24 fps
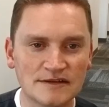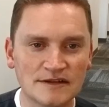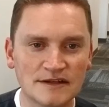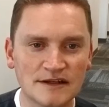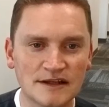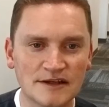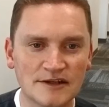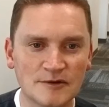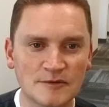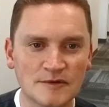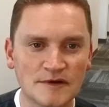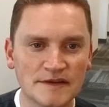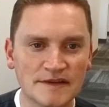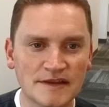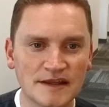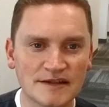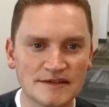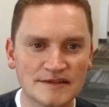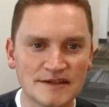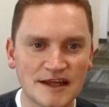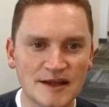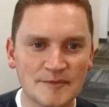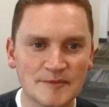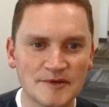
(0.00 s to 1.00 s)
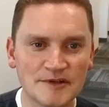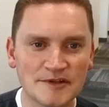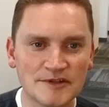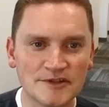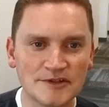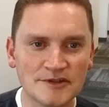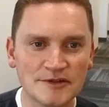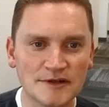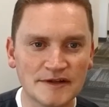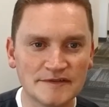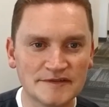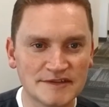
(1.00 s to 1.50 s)
And I don't want that to happen to
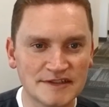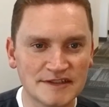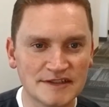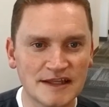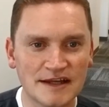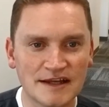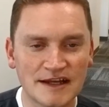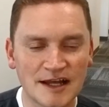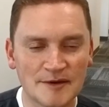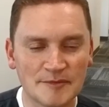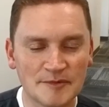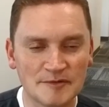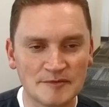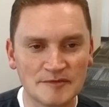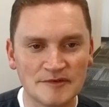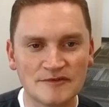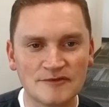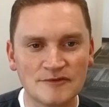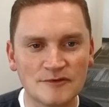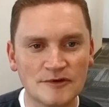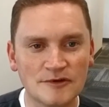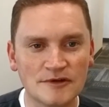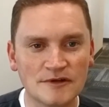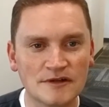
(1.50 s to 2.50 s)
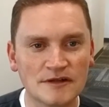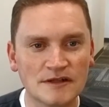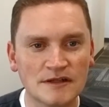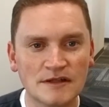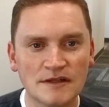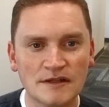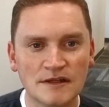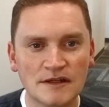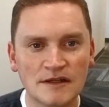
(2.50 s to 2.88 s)
you. I've seen that happen before,